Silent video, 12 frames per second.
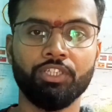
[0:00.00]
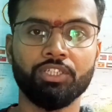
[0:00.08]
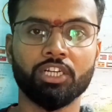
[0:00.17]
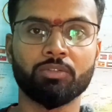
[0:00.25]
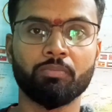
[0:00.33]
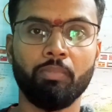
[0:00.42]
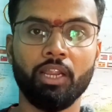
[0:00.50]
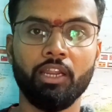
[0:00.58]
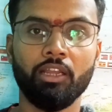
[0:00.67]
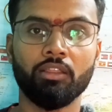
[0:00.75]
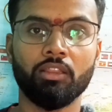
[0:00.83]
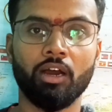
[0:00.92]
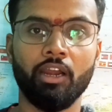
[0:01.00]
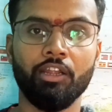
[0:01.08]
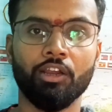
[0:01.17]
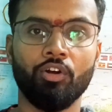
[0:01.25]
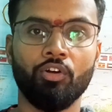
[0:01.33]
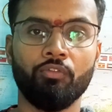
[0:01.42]
which is explaining the
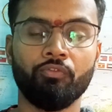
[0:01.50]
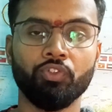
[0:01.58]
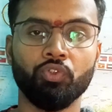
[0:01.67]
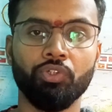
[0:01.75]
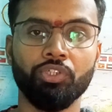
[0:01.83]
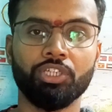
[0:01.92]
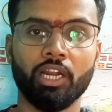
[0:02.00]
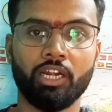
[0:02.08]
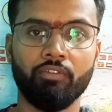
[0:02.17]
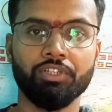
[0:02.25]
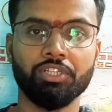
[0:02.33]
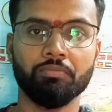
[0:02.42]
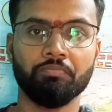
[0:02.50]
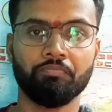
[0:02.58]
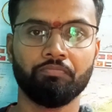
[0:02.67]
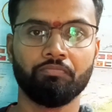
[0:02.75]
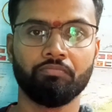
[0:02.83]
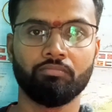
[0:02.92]
idea of judicial
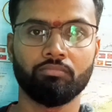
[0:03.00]
activism.